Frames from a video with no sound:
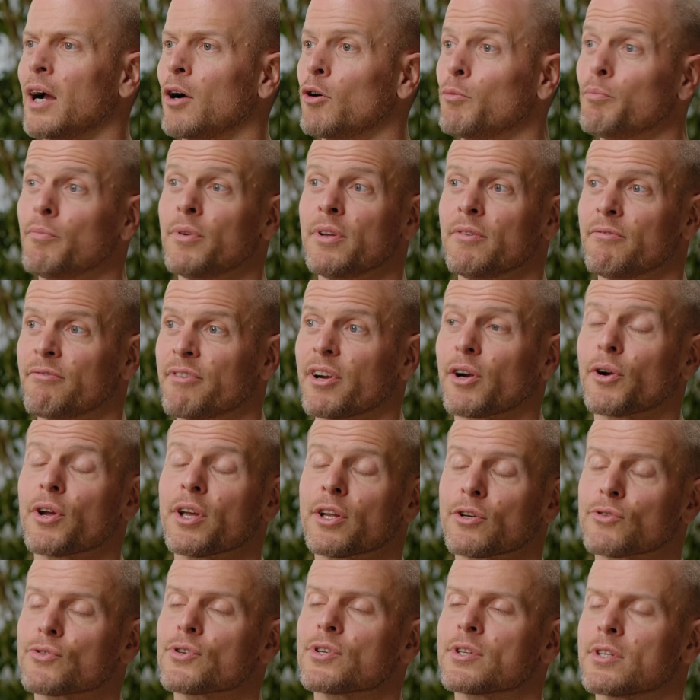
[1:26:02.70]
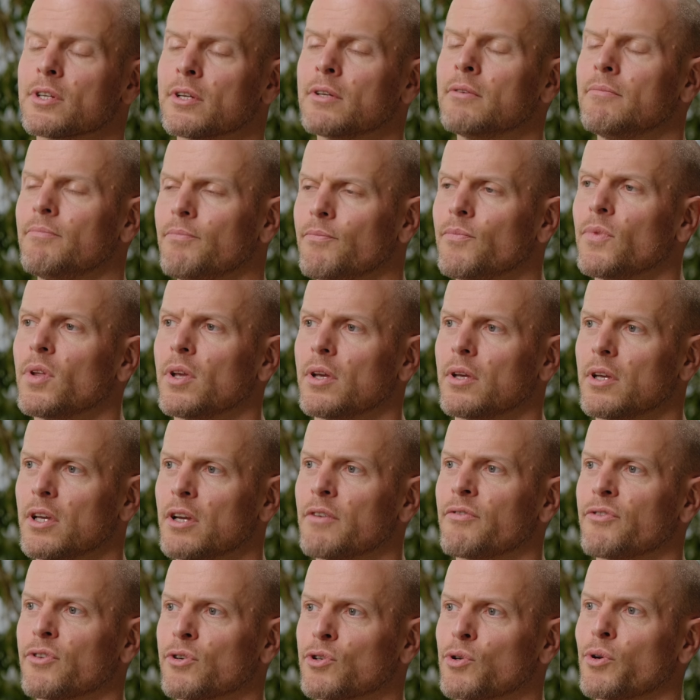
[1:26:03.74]
I would be very interested
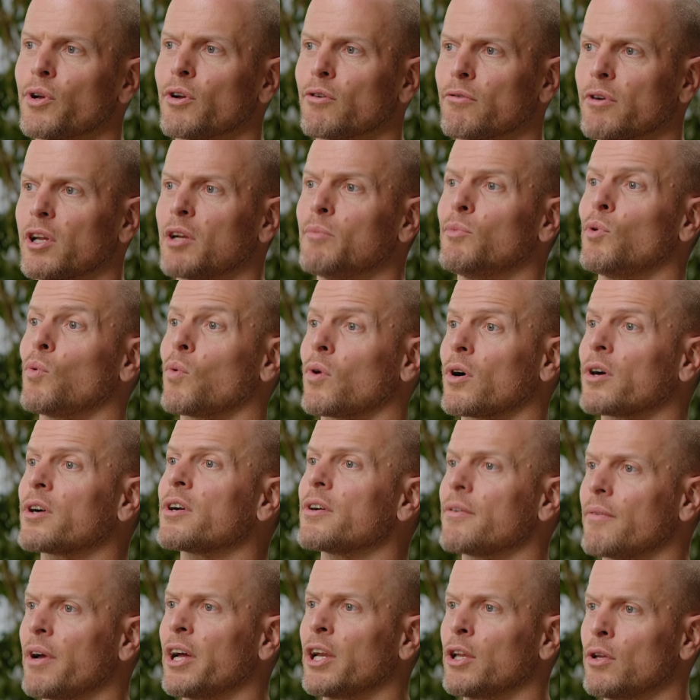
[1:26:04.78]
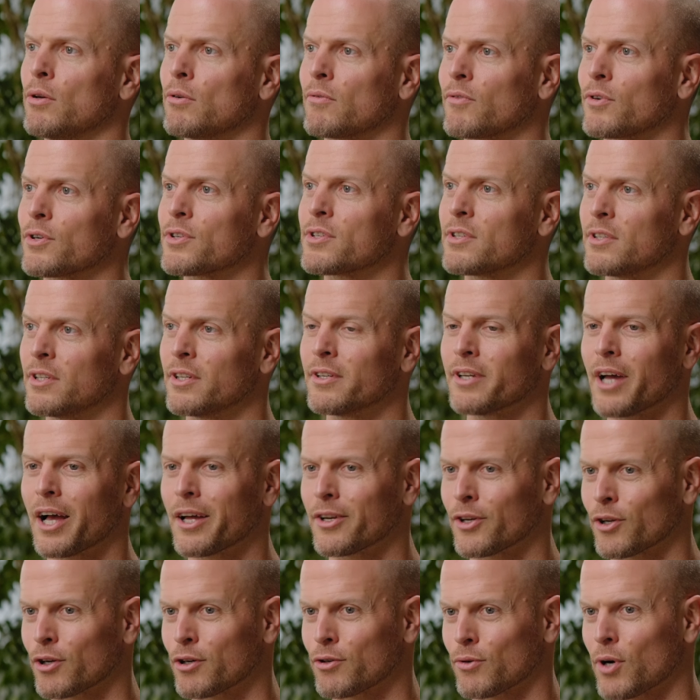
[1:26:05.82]
if they're doing credible work at a university,
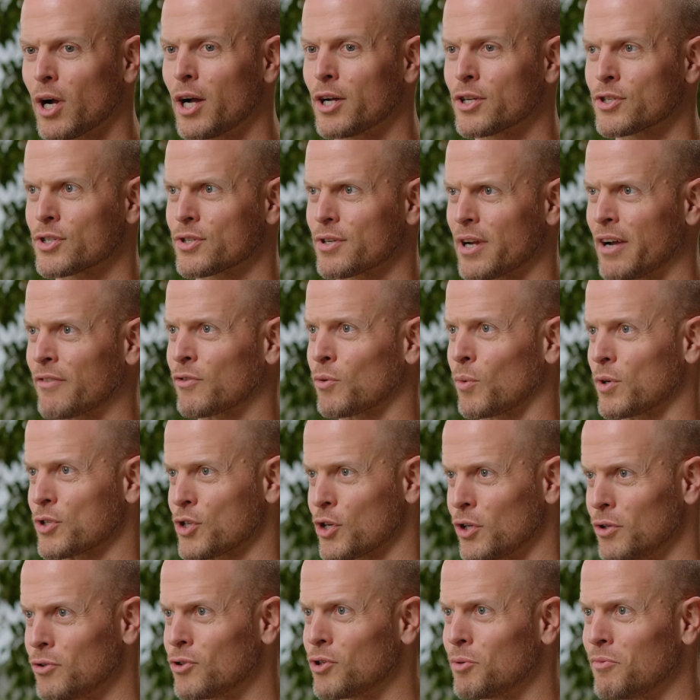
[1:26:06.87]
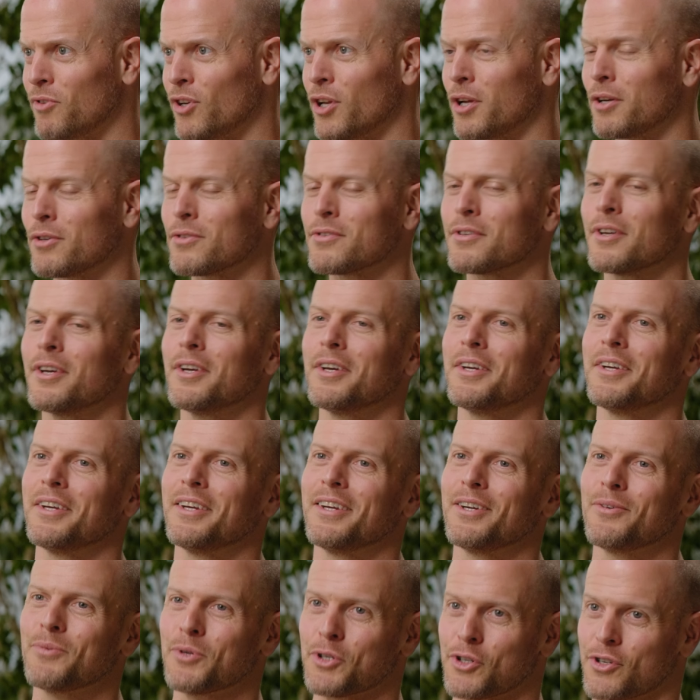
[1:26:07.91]
not in a garage after watching YouTube videos,
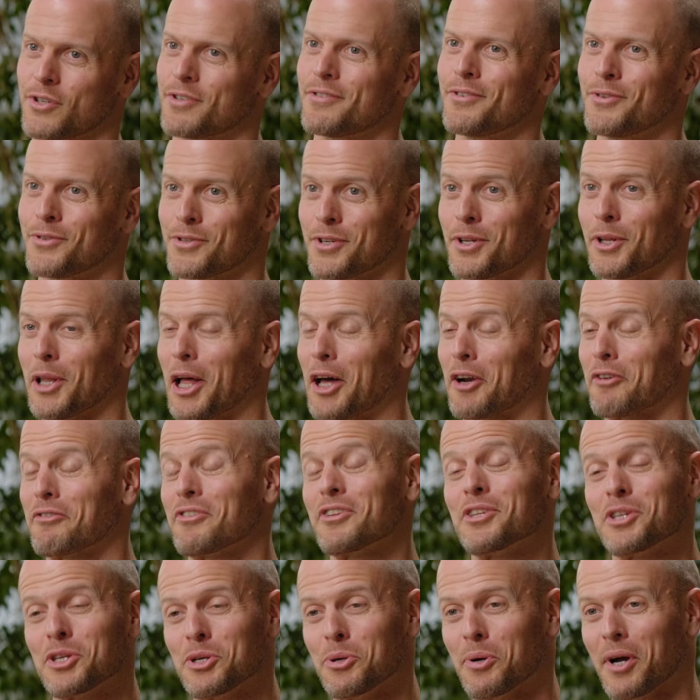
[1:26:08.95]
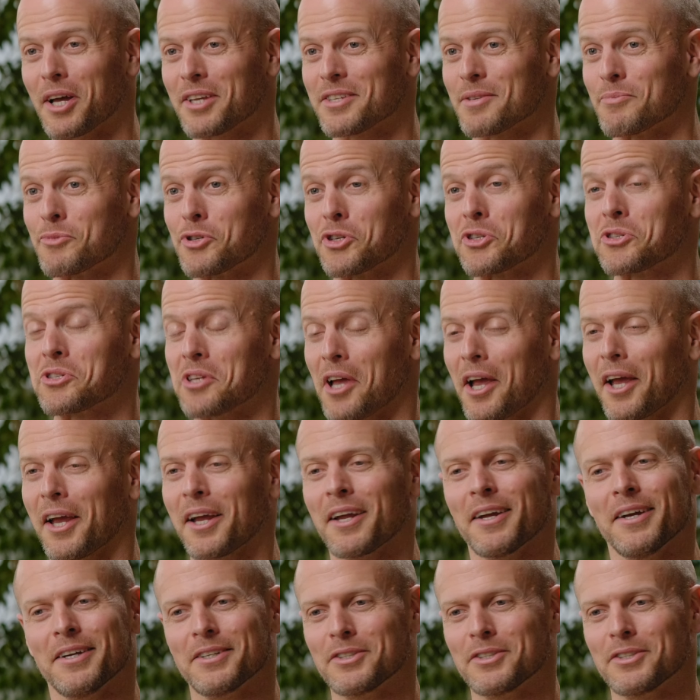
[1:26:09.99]
which you see a lot of in the US. I'm just saying,